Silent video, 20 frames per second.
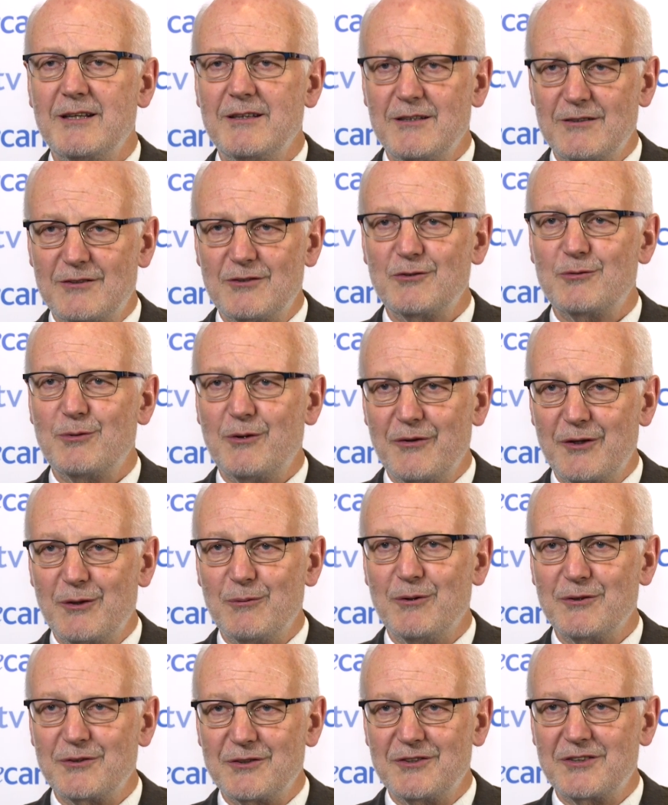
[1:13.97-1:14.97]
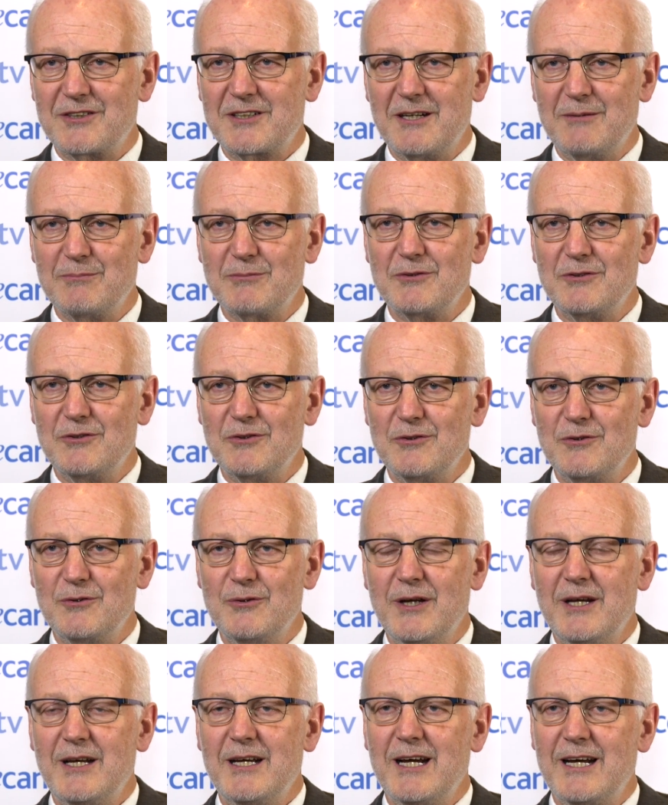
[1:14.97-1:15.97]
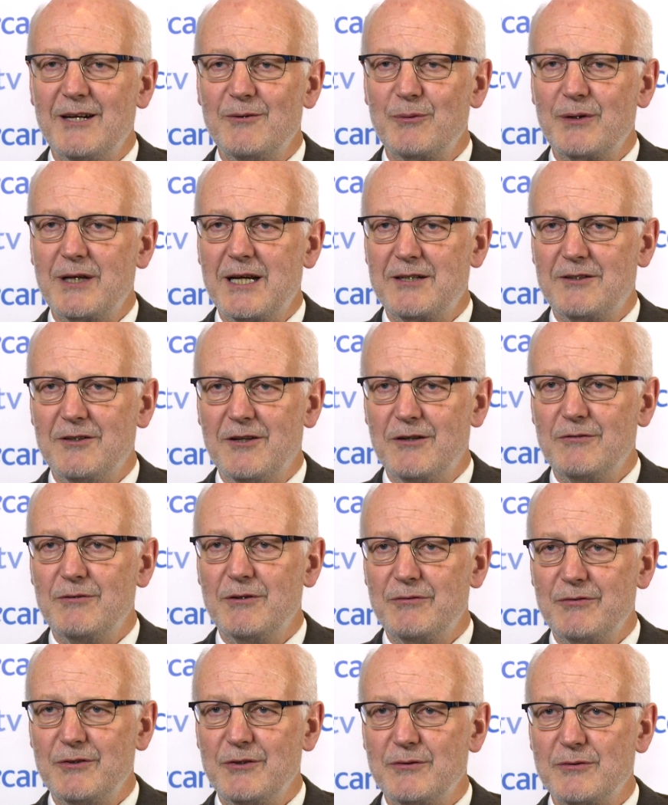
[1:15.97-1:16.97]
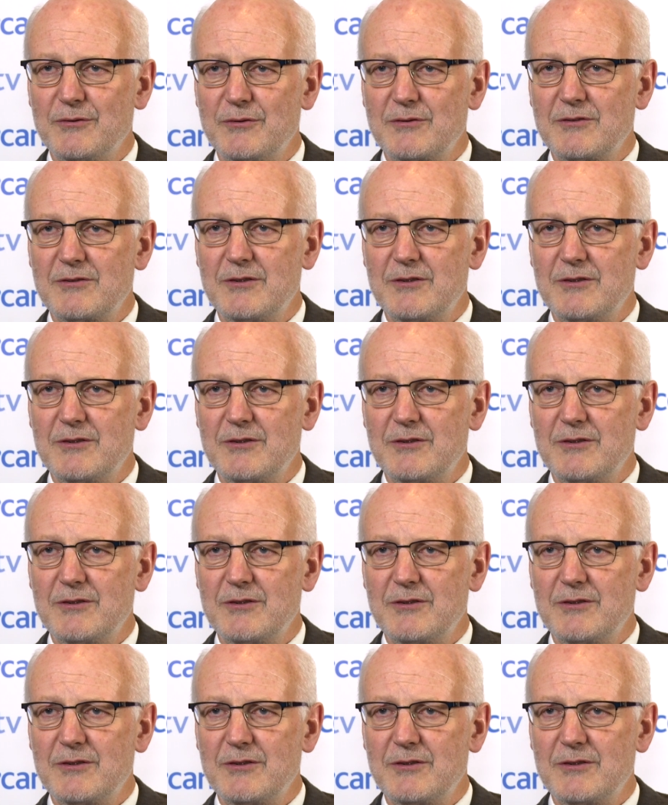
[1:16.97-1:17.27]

this is what they wanted to come to do, and we had no refusals.